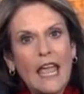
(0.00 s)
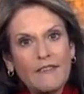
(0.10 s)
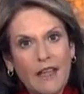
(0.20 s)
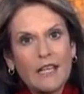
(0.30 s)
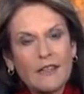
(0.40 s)

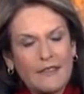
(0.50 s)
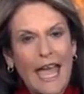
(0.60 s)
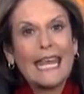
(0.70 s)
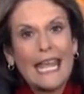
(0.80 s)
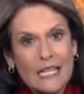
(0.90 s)
gave
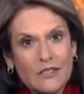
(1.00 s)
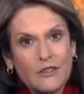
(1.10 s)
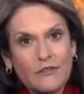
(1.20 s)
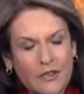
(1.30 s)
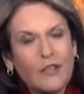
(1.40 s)
that
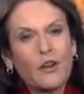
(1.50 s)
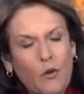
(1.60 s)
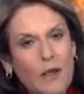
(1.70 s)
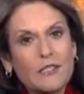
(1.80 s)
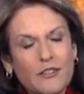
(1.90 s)
answer to
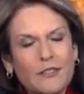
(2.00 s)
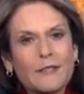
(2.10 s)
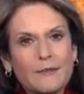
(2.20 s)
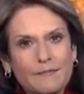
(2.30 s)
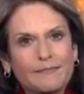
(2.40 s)
their
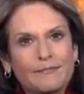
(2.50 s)
questions.